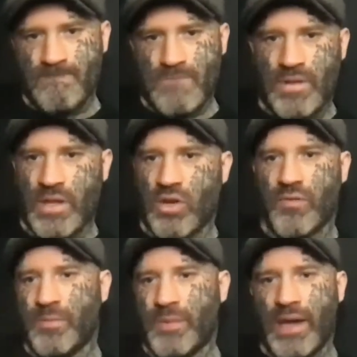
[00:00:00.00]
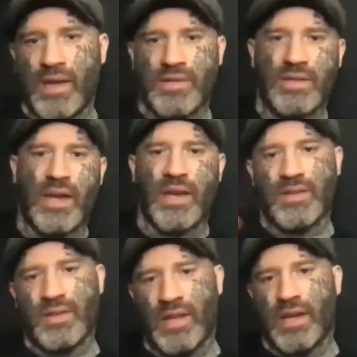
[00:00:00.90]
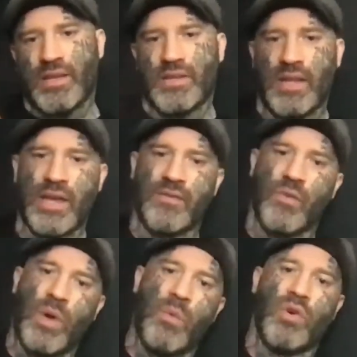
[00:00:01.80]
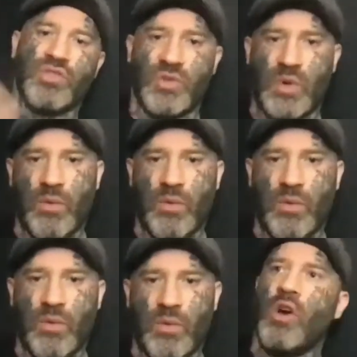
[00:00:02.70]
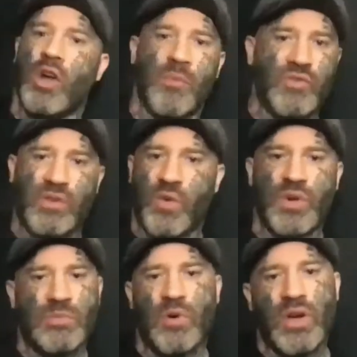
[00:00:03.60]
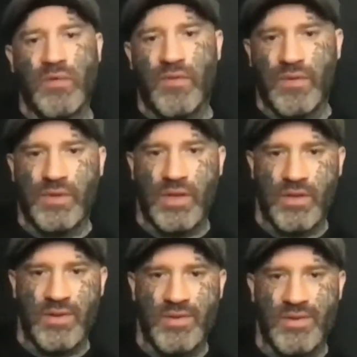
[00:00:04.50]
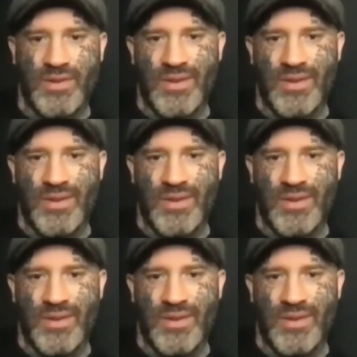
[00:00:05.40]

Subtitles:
You go from diet to diet to diet to diet, from Weight Watchers to Weight Watchers. Or they've been trying to quit smoking for 15 years.